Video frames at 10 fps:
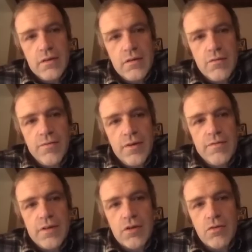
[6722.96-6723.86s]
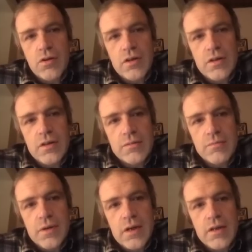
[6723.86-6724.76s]
of living
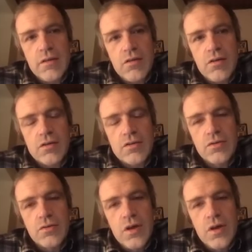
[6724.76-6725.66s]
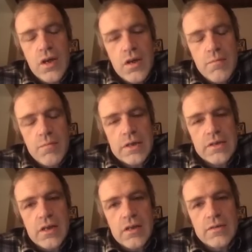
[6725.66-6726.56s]
organisms, and also
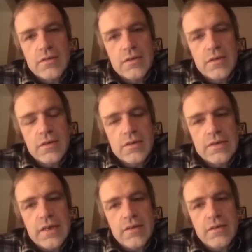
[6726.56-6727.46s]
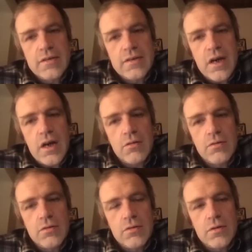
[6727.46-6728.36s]
basalt sends
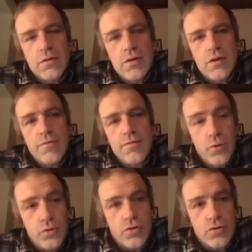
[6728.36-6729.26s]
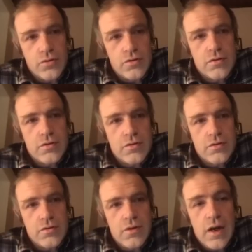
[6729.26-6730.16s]
out photons,
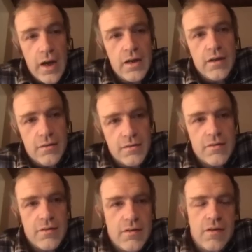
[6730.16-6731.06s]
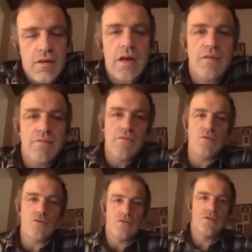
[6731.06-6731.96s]
light
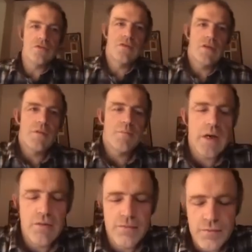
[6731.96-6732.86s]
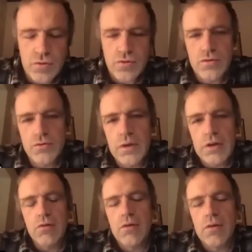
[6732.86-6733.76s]
photons, biophotons we
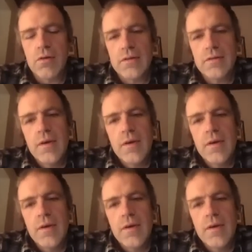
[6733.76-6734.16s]
call it,